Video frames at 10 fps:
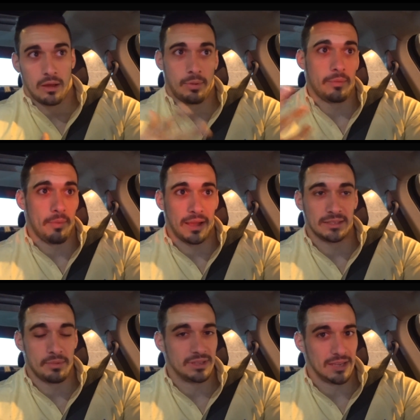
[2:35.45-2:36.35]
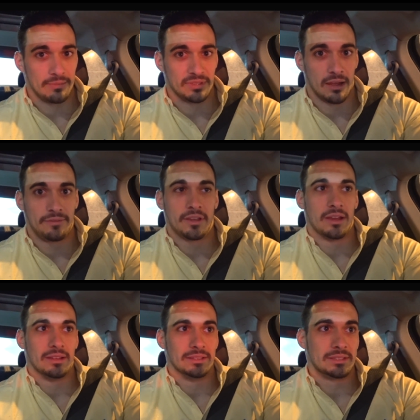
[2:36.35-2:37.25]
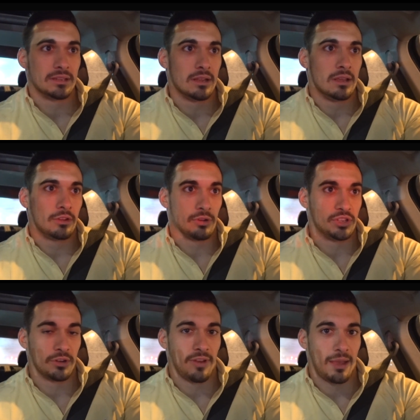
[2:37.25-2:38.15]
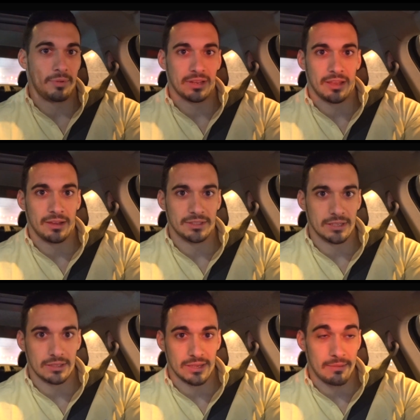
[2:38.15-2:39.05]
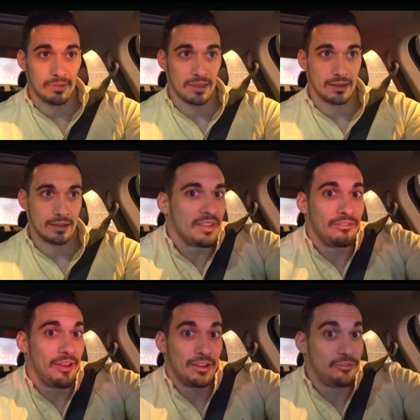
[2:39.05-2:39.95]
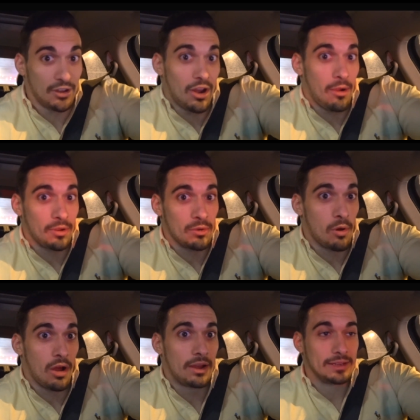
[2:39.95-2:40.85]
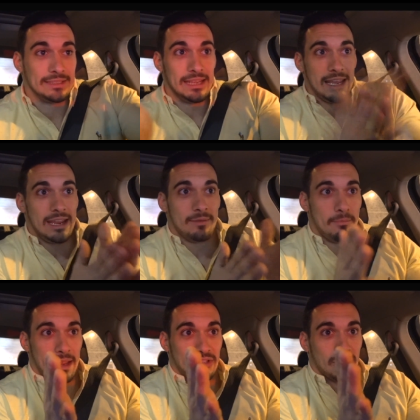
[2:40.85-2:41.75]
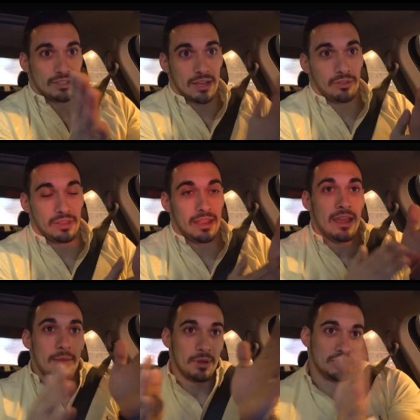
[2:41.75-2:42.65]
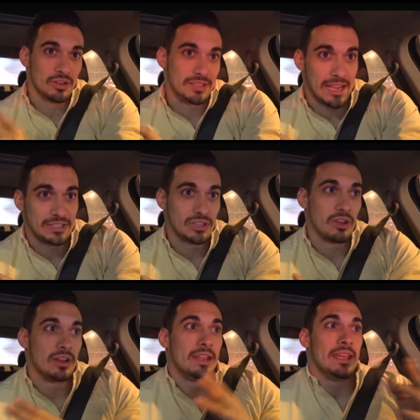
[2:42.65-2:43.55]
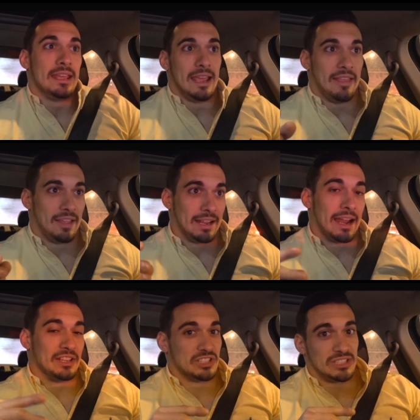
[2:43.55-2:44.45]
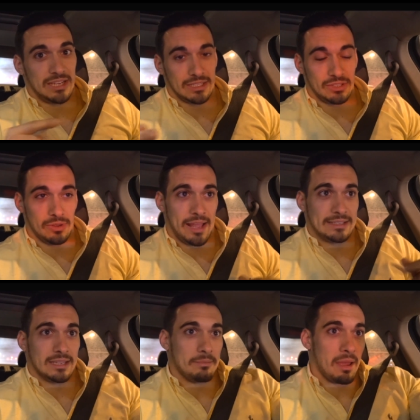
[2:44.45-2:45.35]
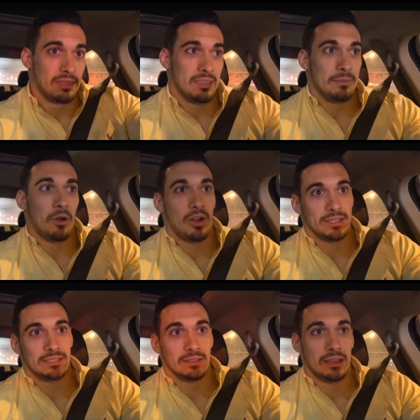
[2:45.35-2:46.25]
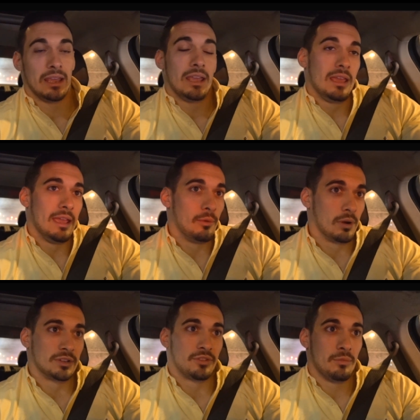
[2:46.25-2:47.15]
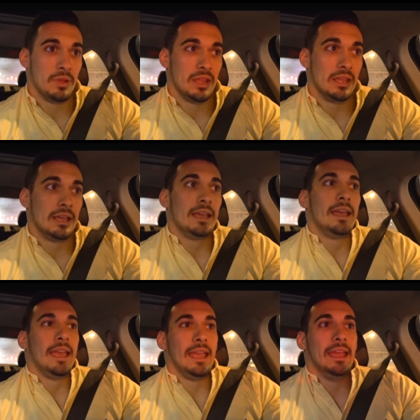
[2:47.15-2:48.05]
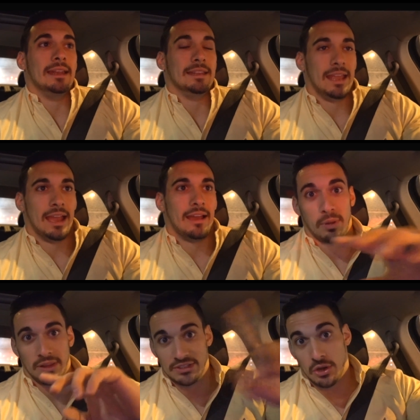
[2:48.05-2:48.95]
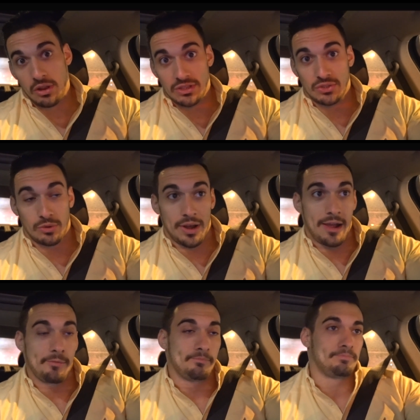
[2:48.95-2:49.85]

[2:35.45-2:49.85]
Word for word: I'll probably buy some of the same stuff because creature of habit, because eat the same thing. If I figure out what you want to eat, make sure it's healthy, make sure it tastes good, and then kind of just stick to it. That's like my theme, honestly. It works for me. And yeah, but let's go to the store now.